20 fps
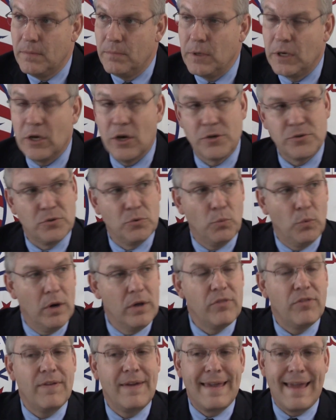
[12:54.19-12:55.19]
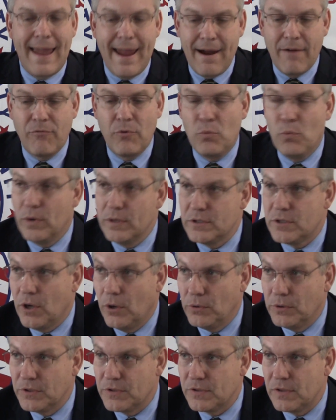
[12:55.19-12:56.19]
because the one thing everyone
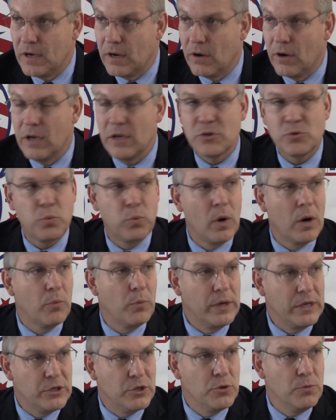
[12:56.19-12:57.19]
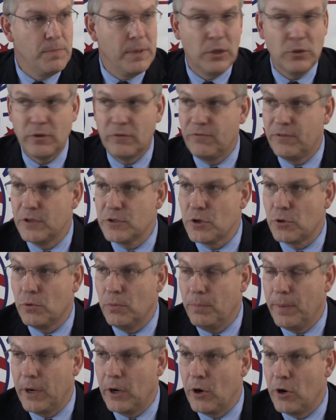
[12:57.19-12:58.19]
told us there is where we do build a
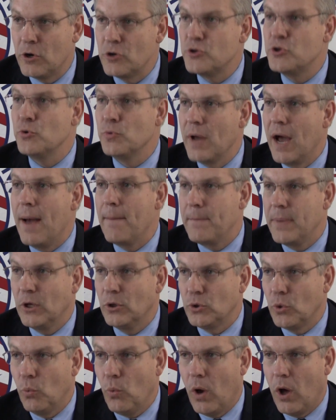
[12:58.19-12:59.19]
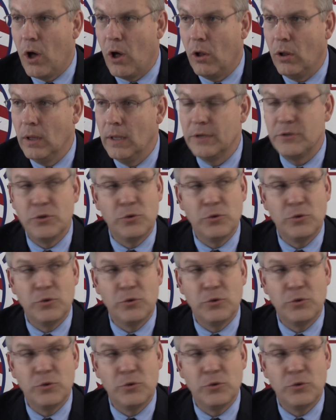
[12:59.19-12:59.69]
physical barrier, do not build a wall,